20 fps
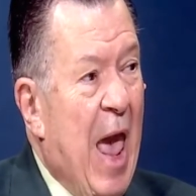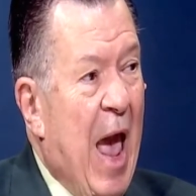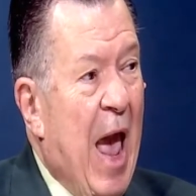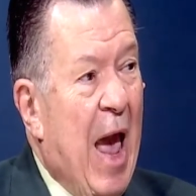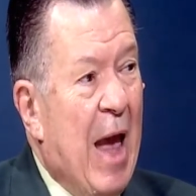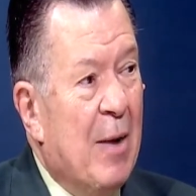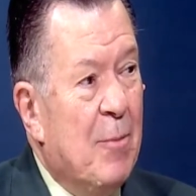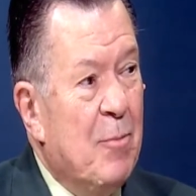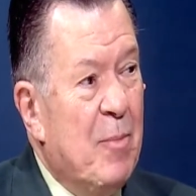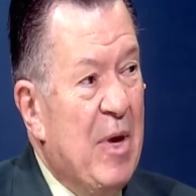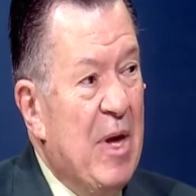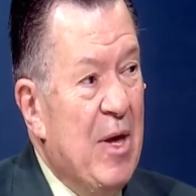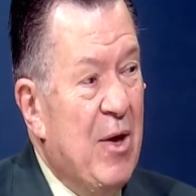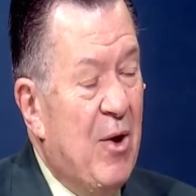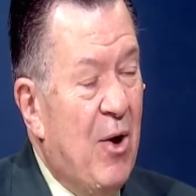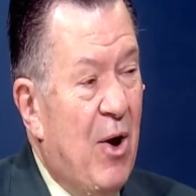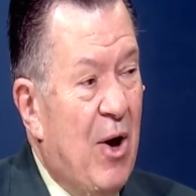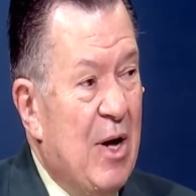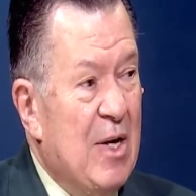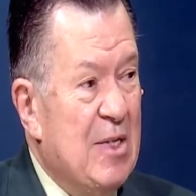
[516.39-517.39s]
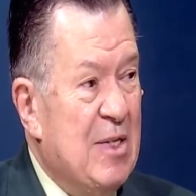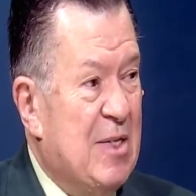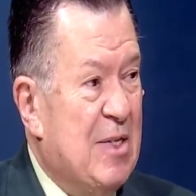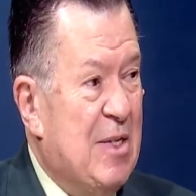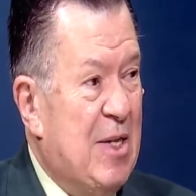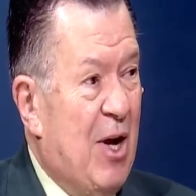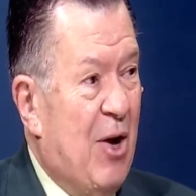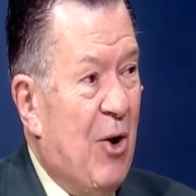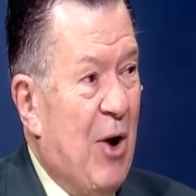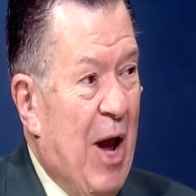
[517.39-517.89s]
And because
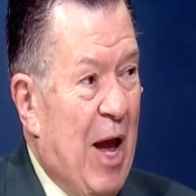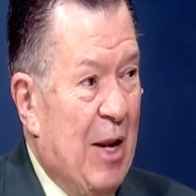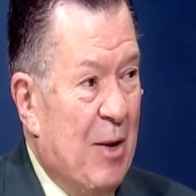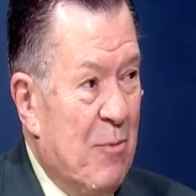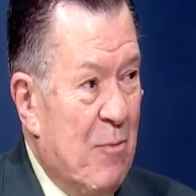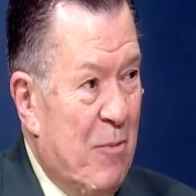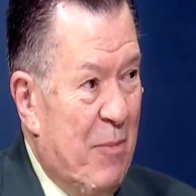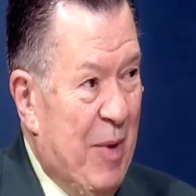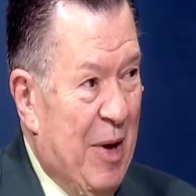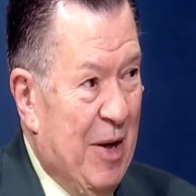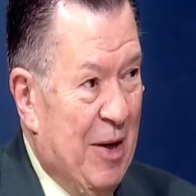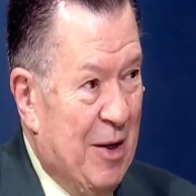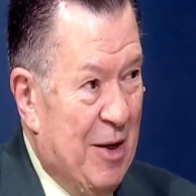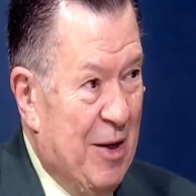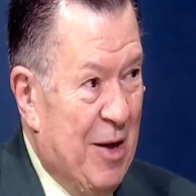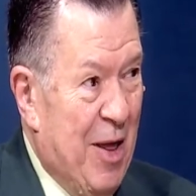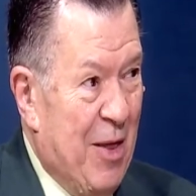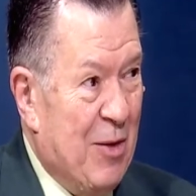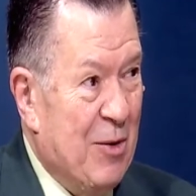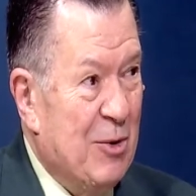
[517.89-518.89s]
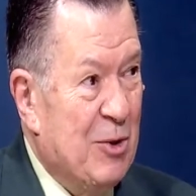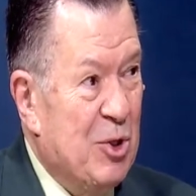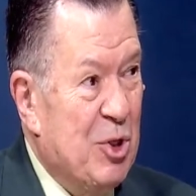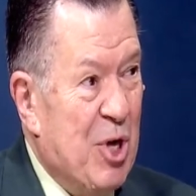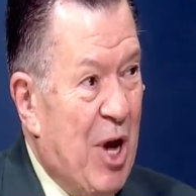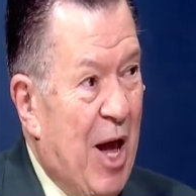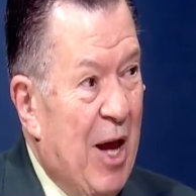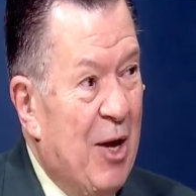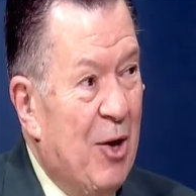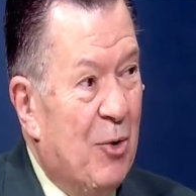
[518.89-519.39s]
there hadn't been another
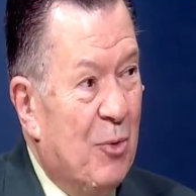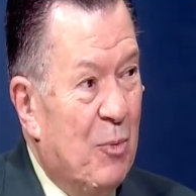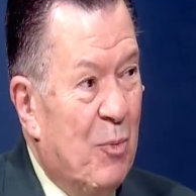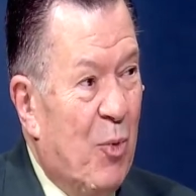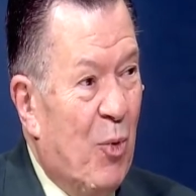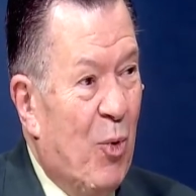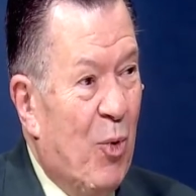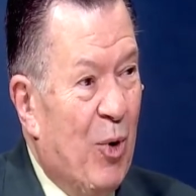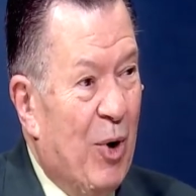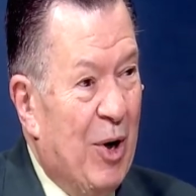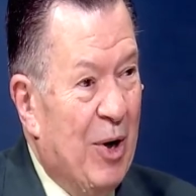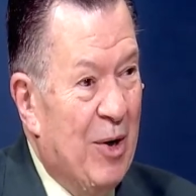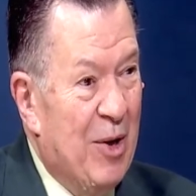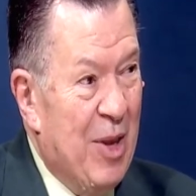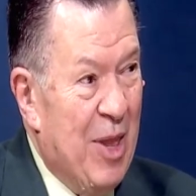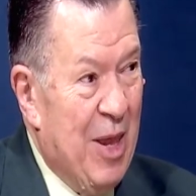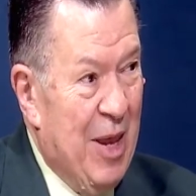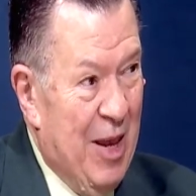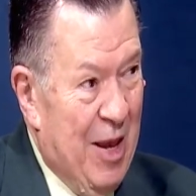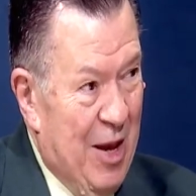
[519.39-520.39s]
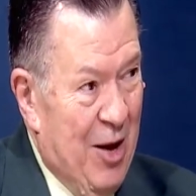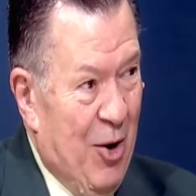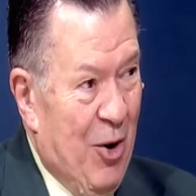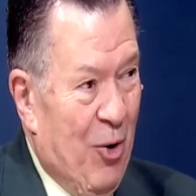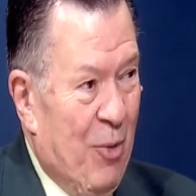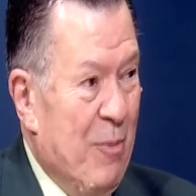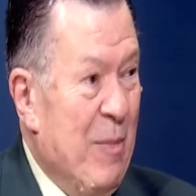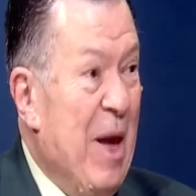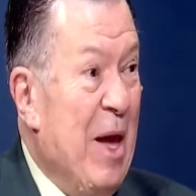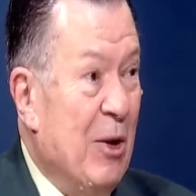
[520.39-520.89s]
child born,
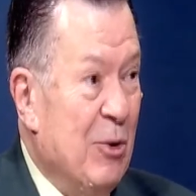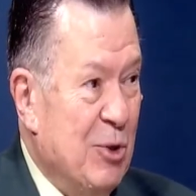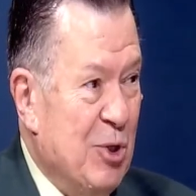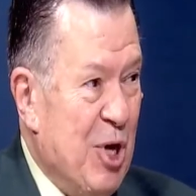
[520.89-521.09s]
or male